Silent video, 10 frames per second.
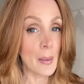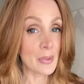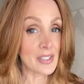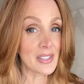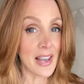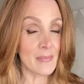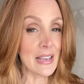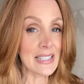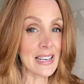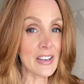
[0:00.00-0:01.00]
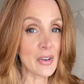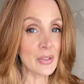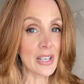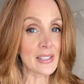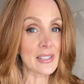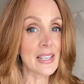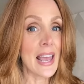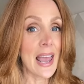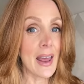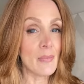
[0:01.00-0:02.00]
But segmenting your lists
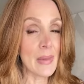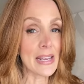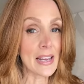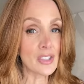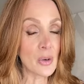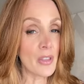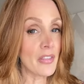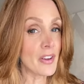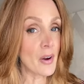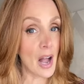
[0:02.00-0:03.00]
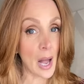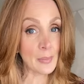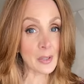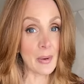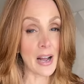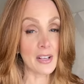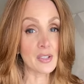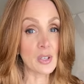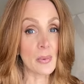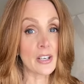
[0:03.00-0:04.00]
and making sure that they're optimized to